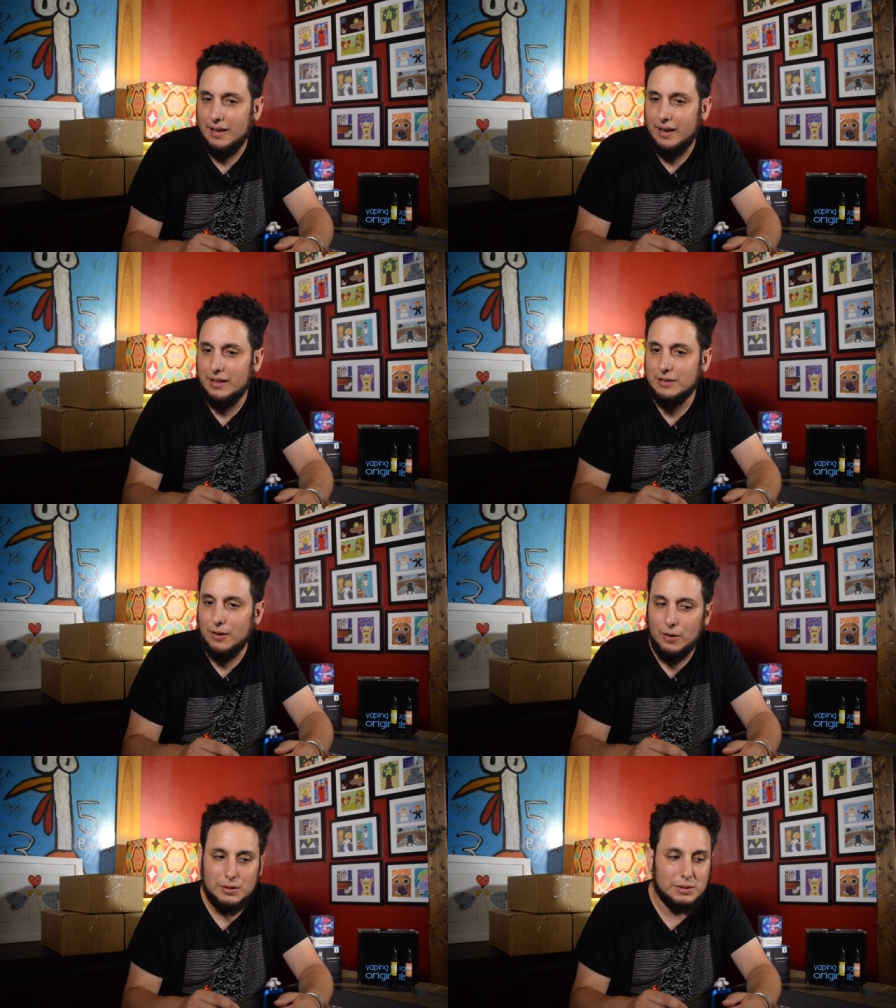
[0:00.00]
and it's
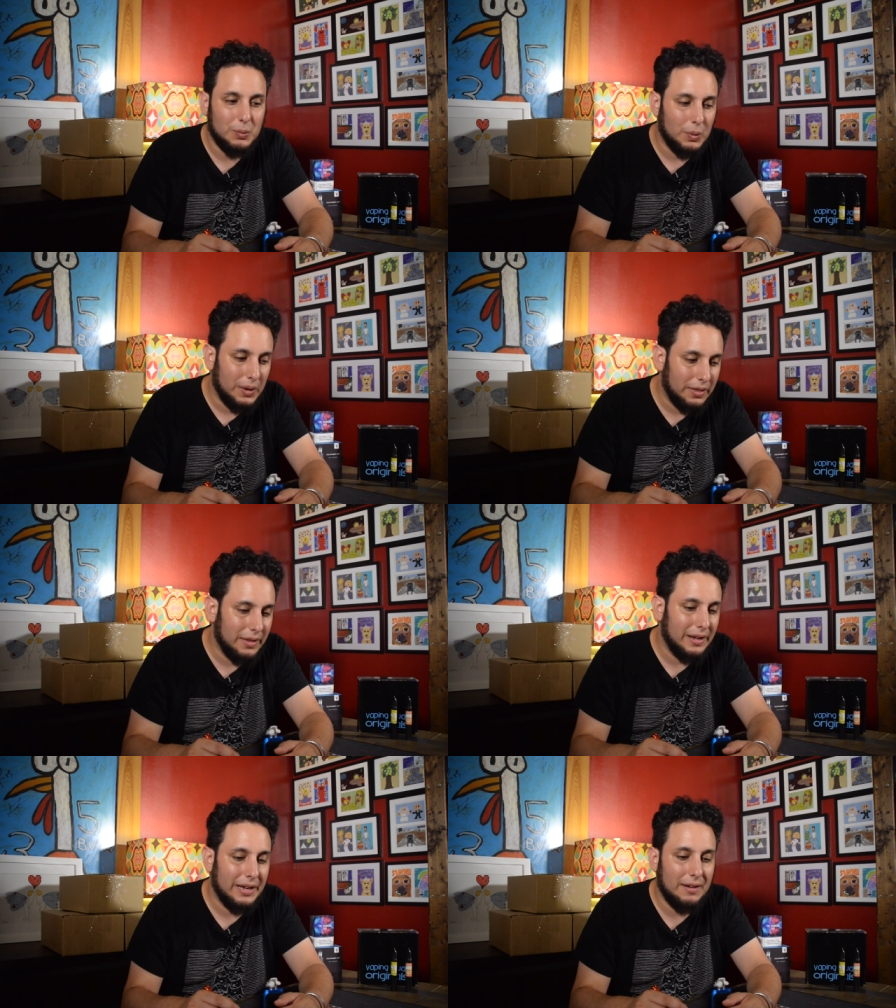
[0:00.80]
all just one
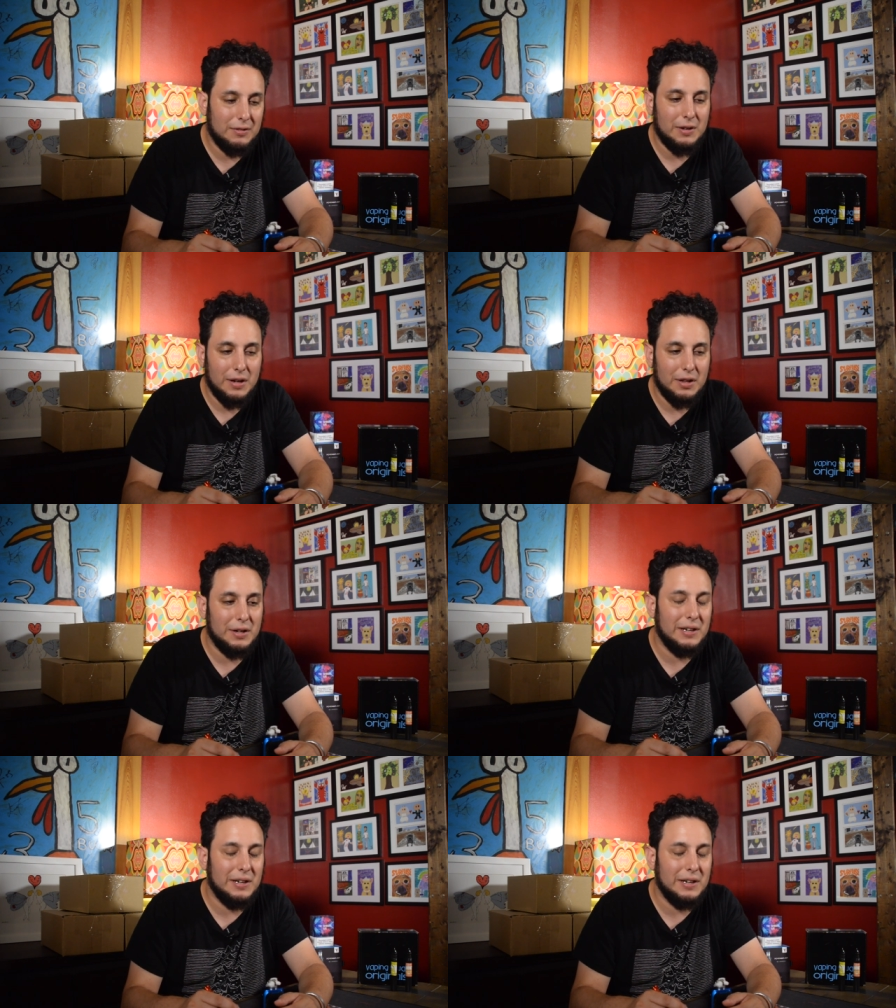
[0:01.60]
thing after another,